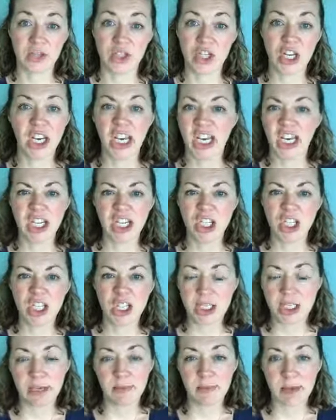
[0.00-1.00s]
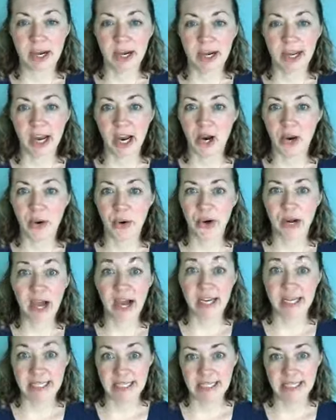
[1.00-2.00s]
changed by our
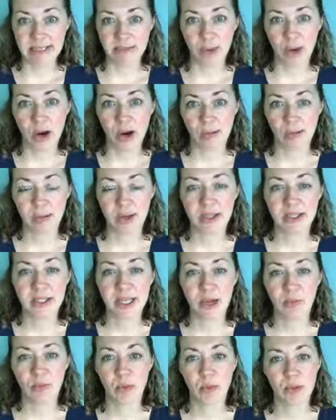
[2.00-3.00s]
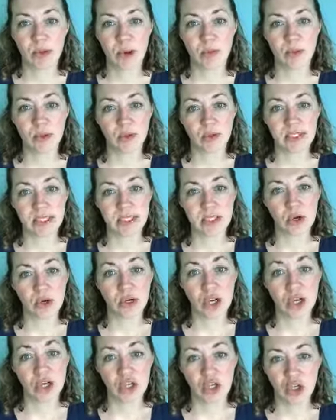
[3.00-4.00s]
IT department and will be uploaded on
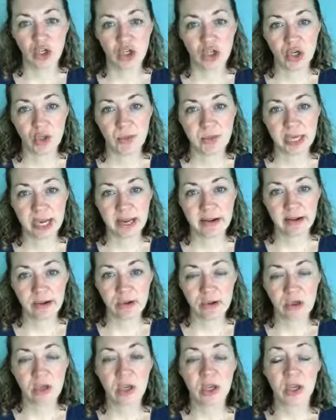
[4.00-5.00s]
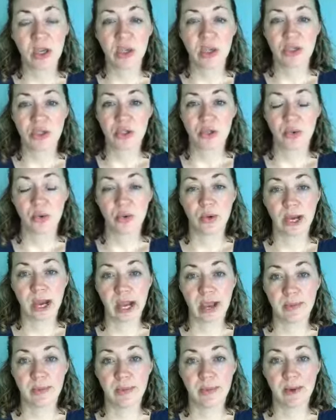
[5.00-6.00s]
our YouTube channel. So
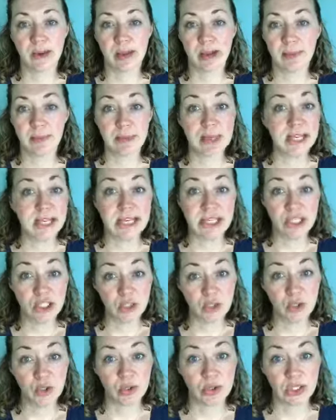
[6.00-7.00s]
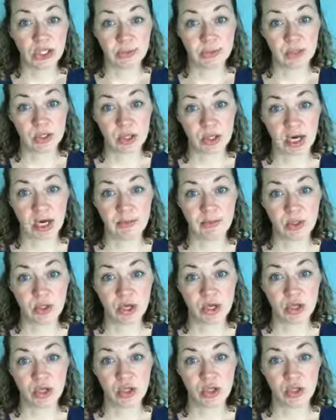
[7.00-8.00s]
please do subscribe to
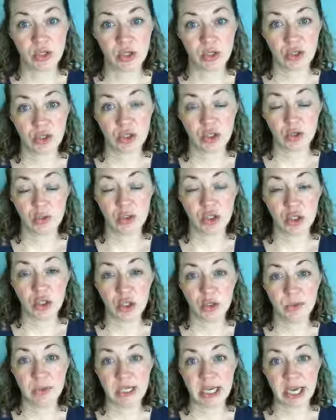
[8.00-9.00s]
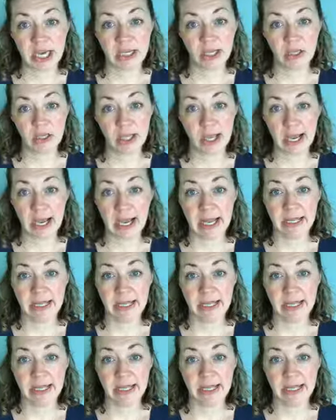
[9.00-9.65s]
our YouTube channel